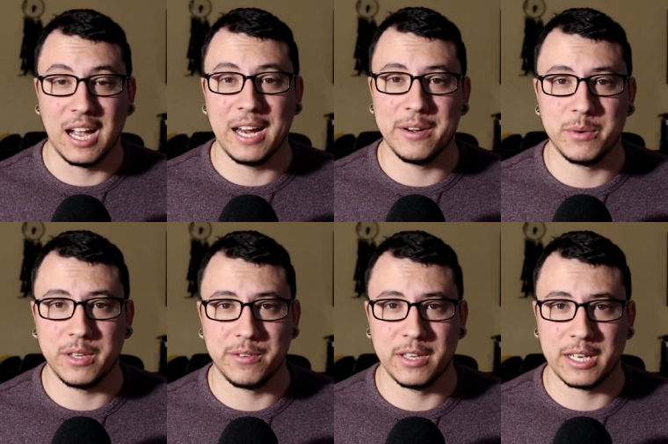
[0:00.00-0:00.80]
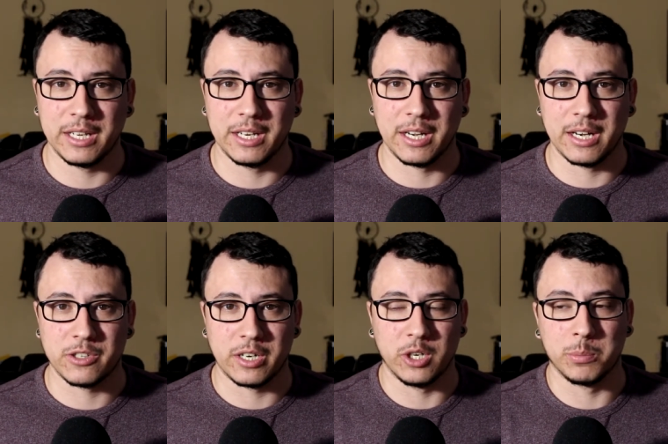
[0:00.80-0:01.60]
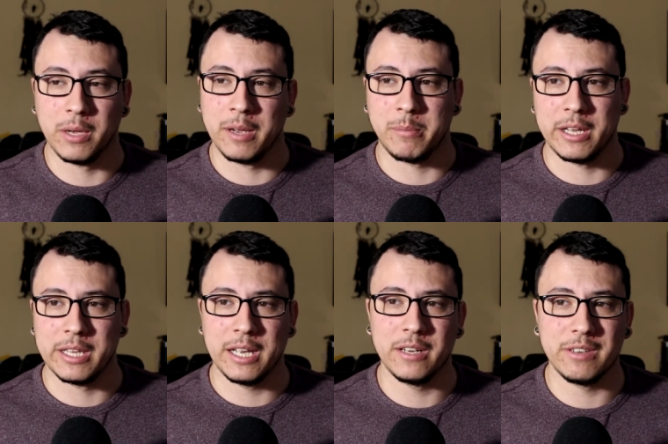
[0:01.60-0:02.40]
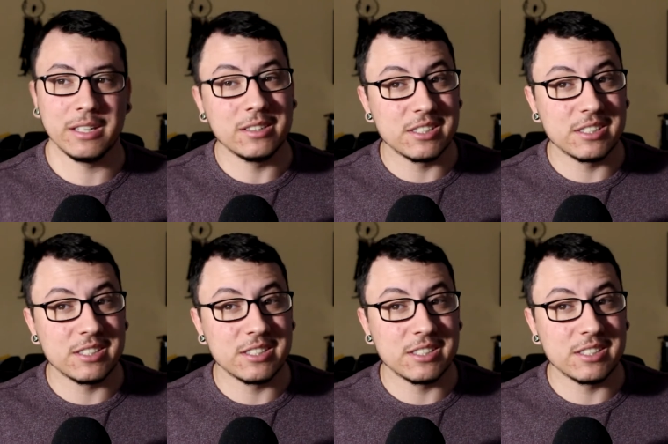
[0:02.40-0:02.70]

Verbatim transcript: I didn't really feel like I needed extra help. And by the end of it,